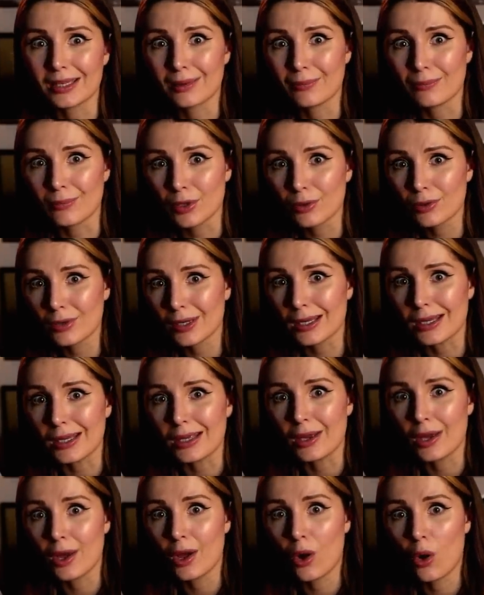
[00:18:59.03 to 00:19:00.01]

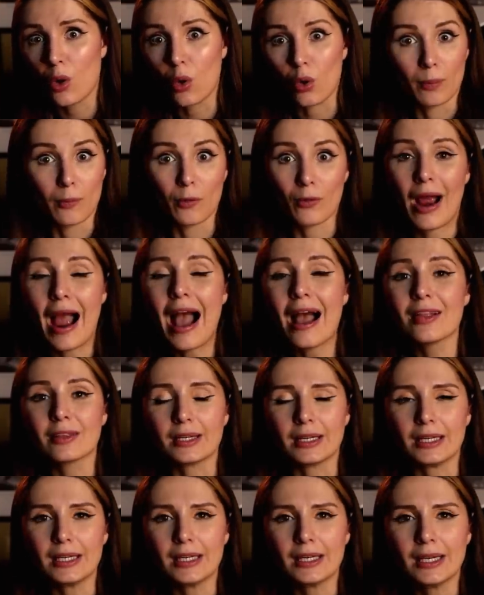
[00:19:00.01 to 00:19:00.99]
community, or
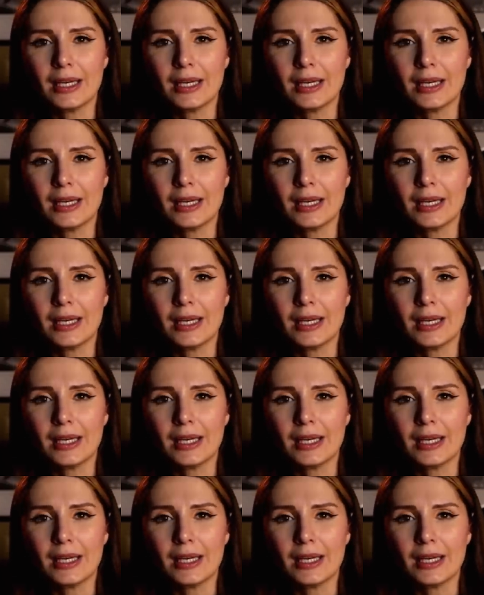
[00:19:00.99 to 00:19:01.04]
morality.